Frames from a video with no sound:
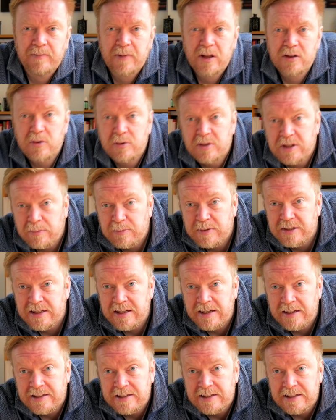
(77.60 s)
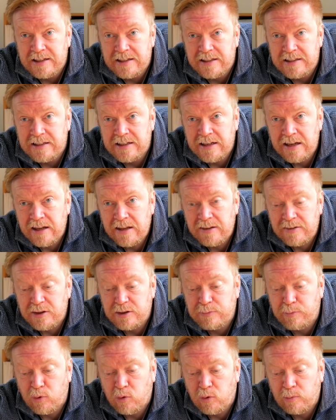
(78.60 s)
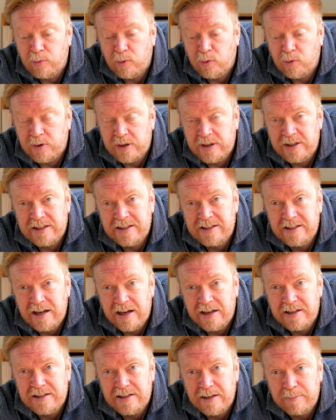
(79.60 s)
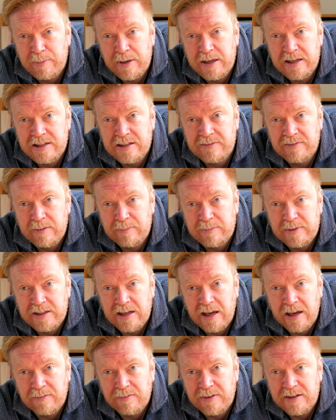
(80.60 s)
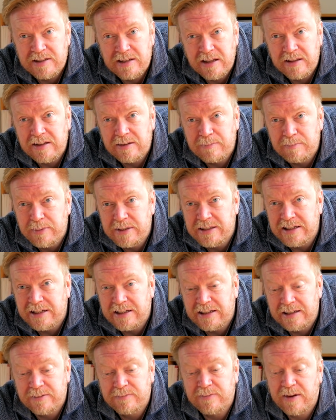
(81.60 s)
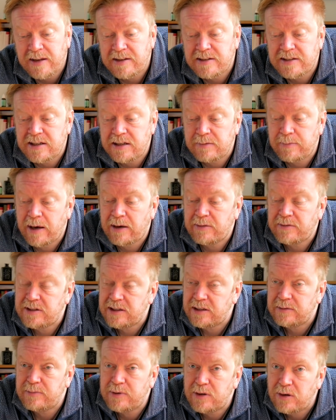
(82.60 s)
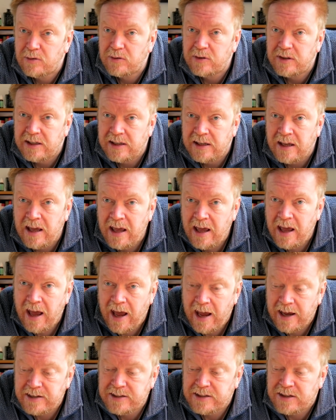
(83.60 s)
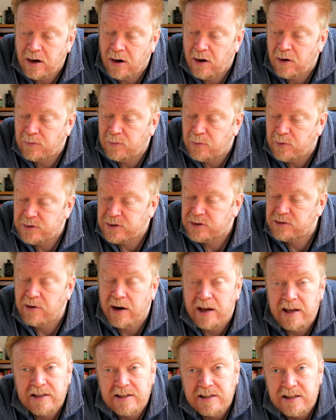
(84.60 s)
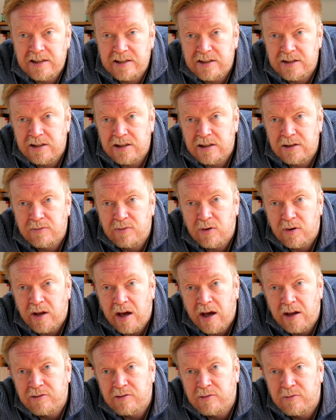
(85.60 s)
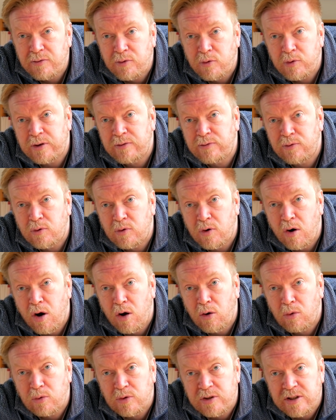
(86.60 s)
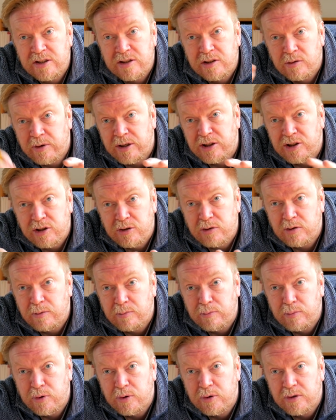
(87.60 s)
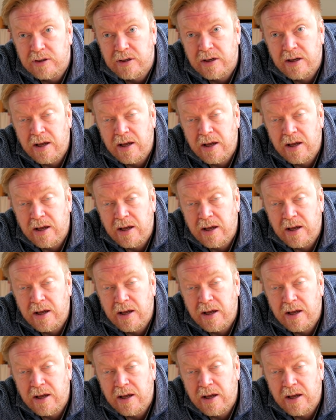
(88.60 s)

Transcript: So on some C N Cs, the spoil board is just a piece of M D F. There's nothing particularly fancy about it. But on the X-Carve, what's great is that you've got one hundred forty-four holes into which you can put